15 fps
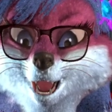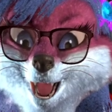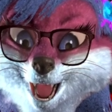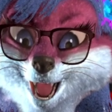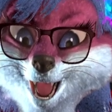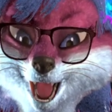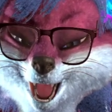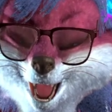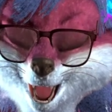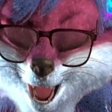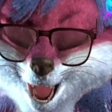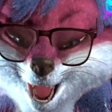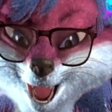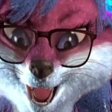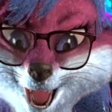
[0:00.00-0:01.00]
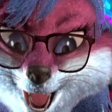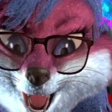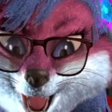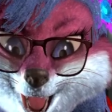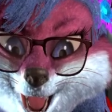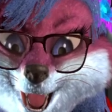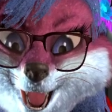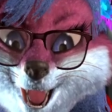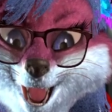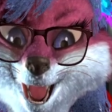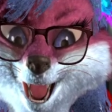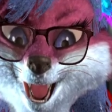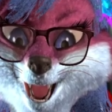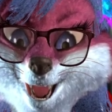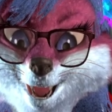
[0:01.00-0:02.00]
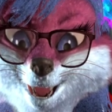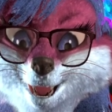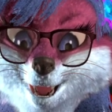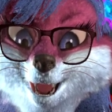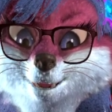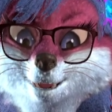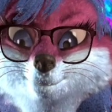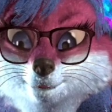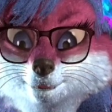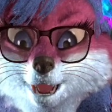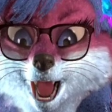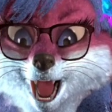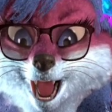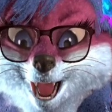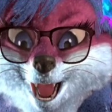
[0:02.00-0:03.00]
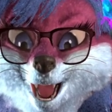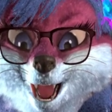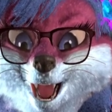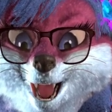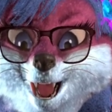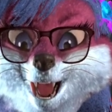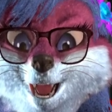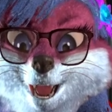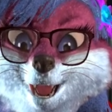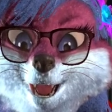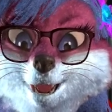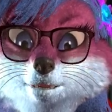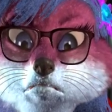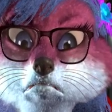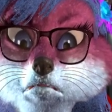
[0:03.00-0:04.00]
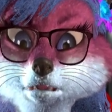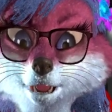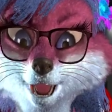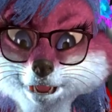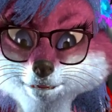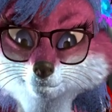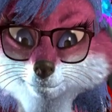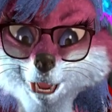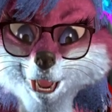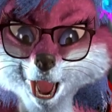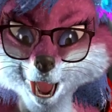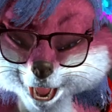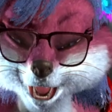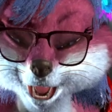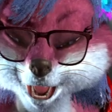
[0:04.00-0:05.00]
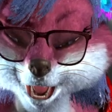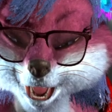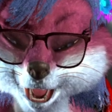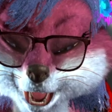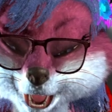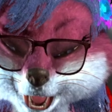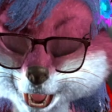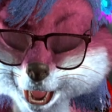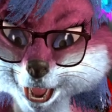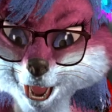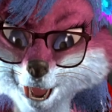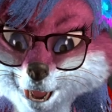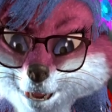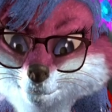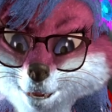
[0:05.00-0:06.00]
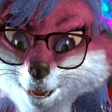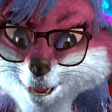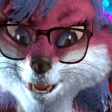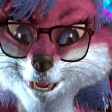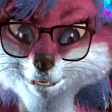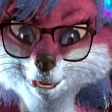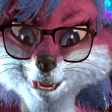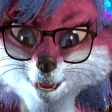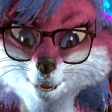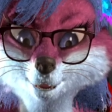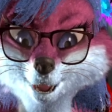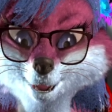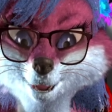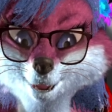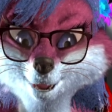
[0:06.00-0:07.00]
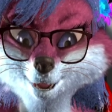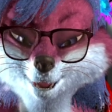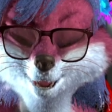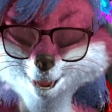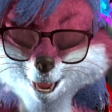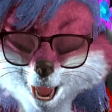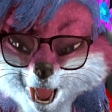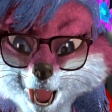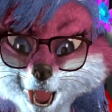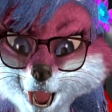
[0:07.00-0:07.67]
got stuck in there, and I was like, wait a minute, is that supposed to happen? Because I was so new to drinking that,